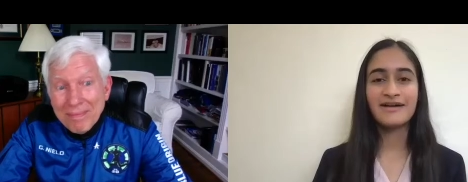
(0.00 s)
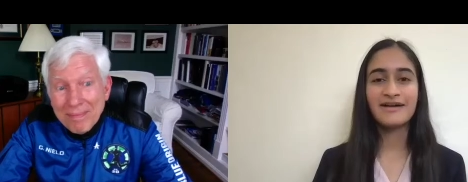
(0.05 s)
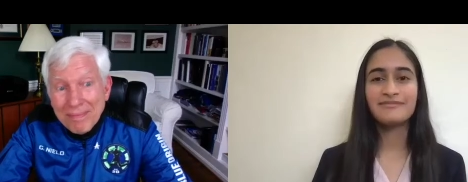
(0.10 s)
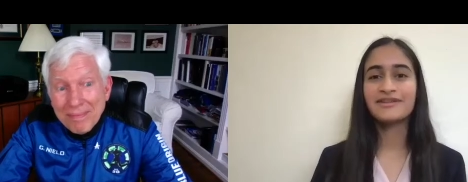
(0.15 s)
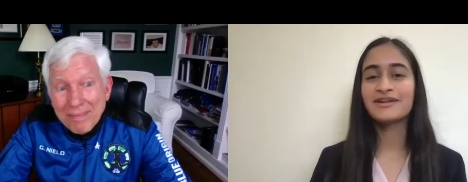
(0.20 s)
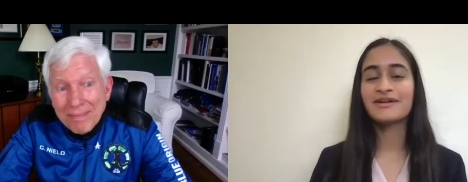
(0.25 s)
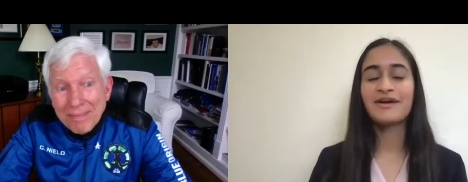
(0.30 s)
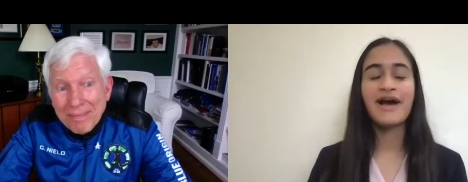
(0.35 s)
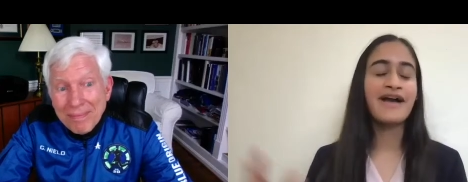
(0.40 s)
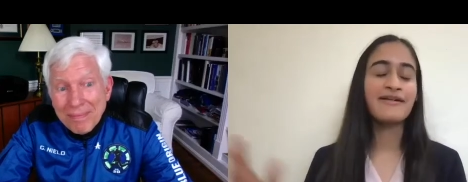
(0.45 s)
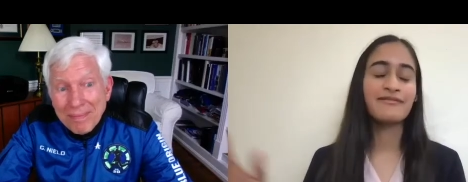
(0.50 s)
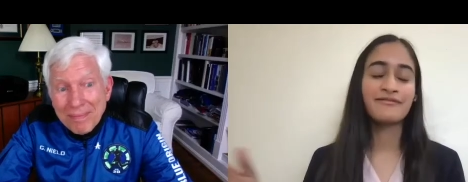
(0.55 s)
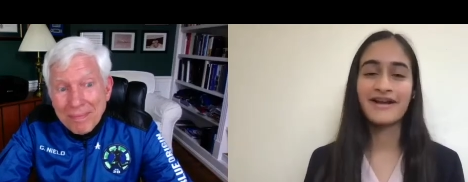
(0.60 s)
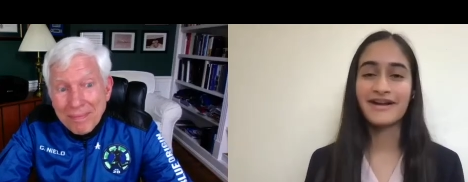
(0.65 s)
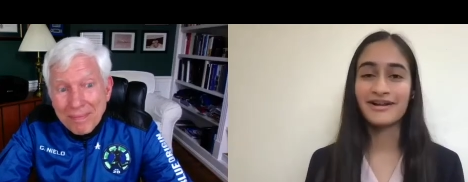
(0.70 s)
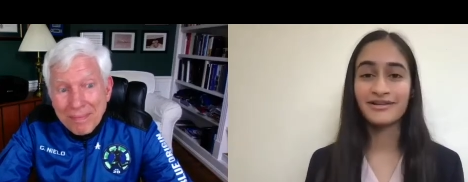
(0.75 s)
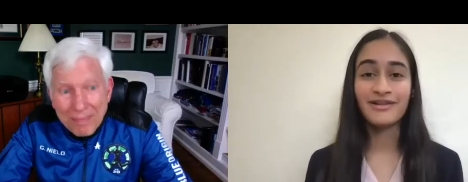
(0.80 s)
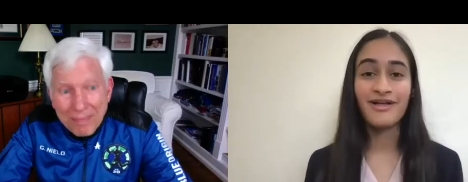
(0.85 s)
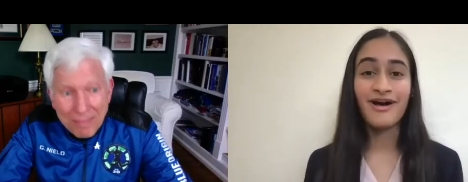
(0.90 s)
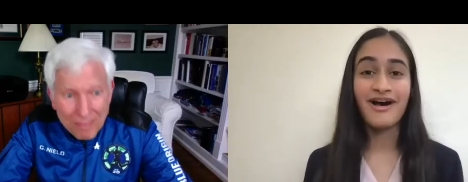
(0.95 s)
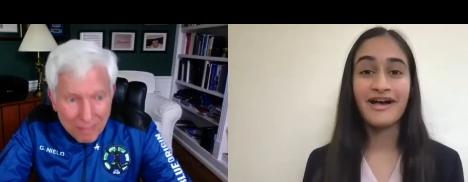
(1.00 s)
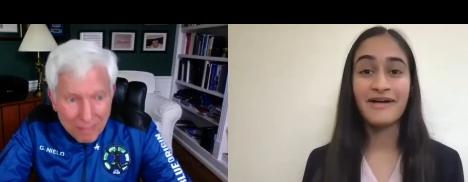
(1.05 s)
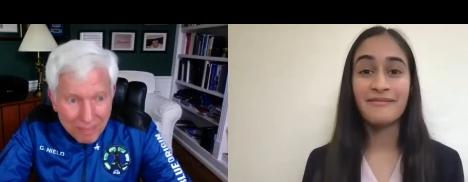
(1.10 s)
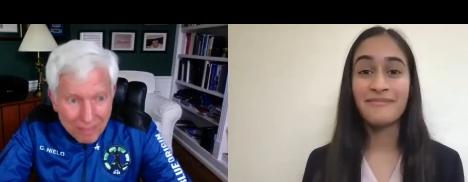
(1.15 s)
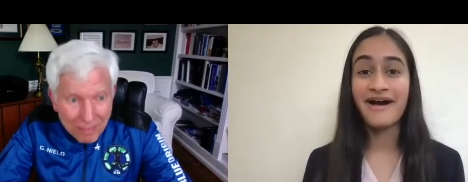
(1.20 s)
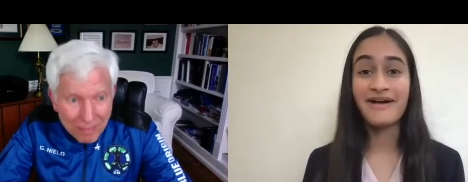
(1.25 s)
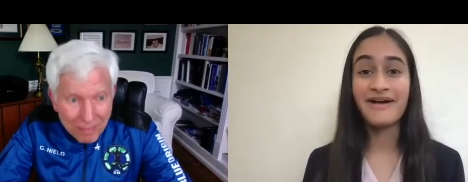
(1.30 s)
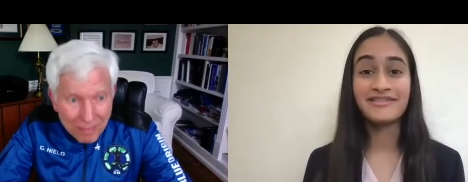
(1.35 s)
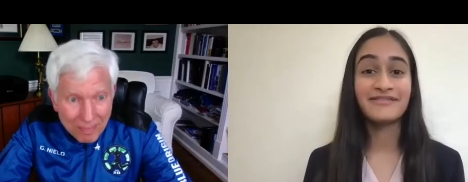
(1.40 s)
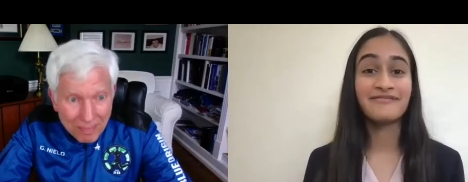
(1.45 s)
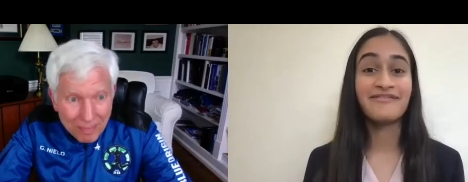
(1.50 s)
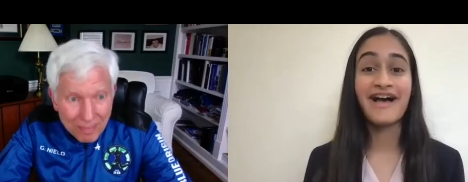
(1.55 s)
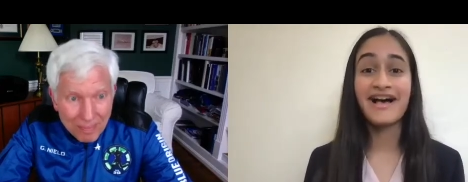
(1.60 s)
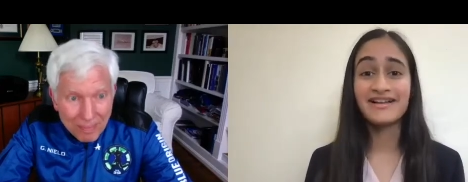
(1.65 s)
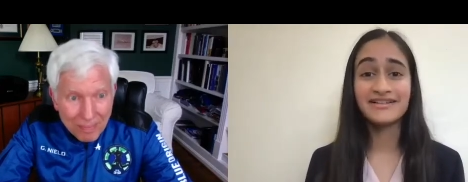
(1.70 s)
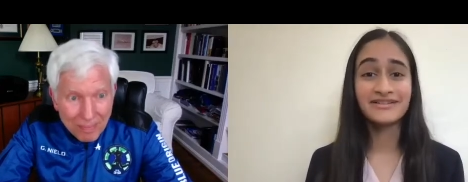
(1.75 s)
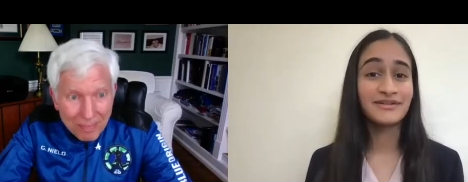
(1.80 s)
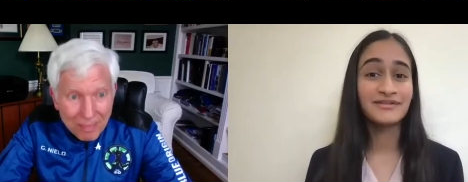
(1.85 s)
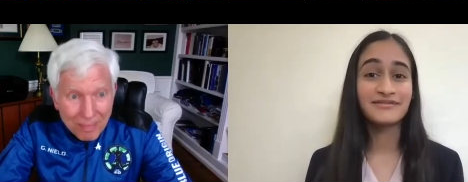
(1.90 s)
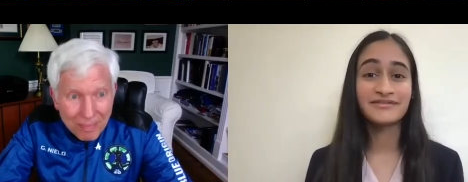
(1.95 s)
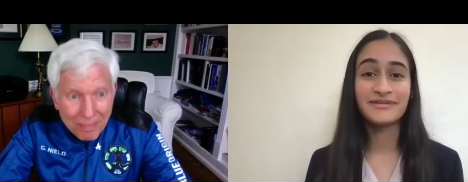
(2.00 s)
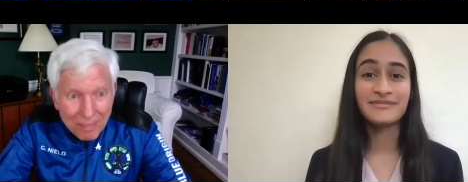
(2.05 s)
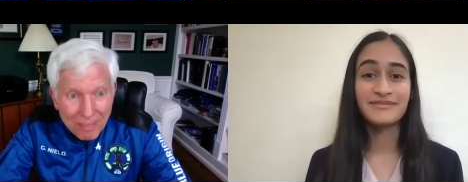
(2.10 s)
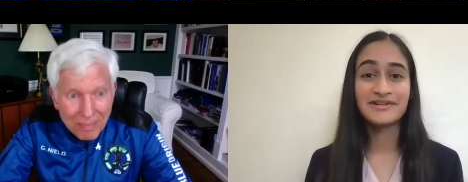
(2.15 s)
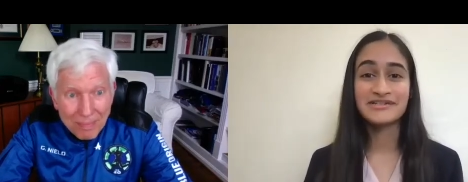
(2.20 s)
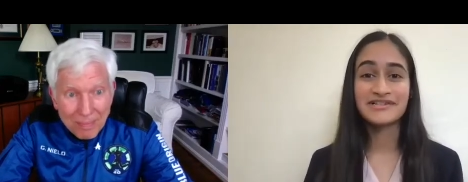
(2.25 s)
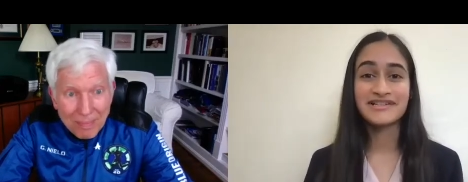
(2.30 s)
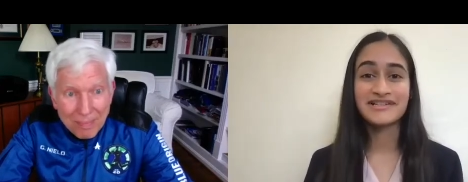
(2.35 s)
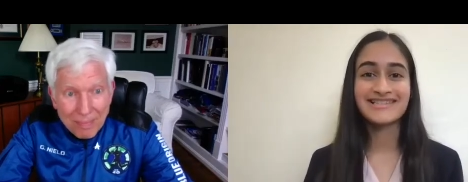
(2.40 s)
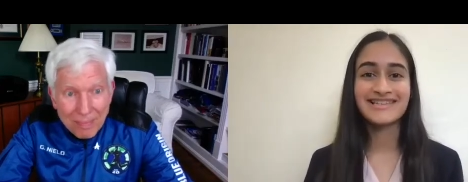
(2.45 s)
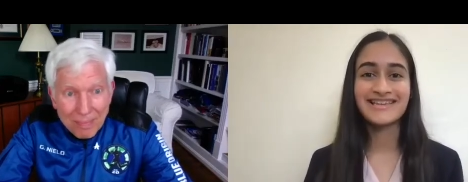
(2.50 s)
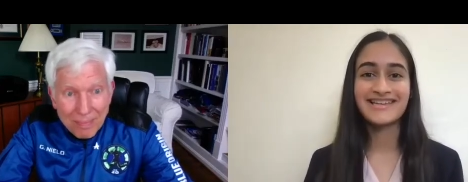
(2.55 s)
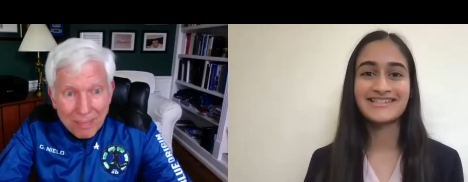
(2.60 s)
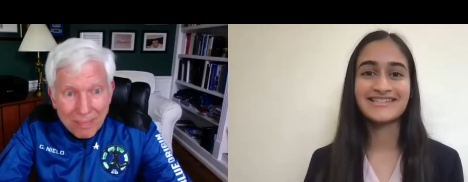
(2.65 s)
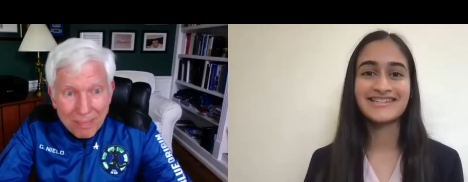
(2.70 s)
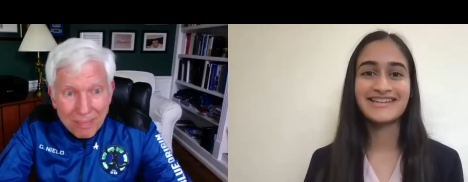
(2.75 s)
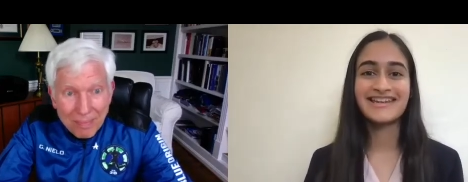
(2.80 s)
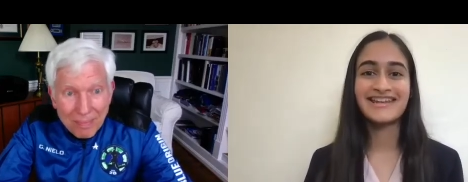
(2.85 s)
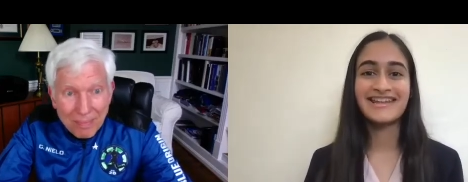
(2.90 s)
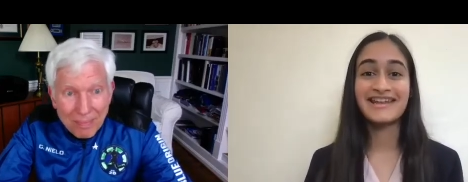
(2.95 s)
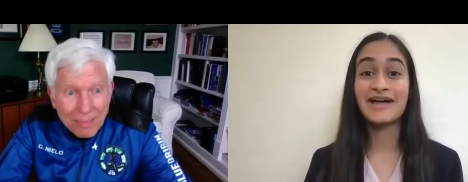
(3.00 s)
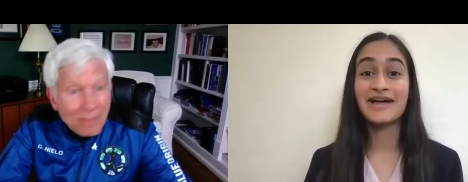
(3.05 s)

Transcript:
Speaker 1: Um, you know, I've read a lot about the value of commercialization,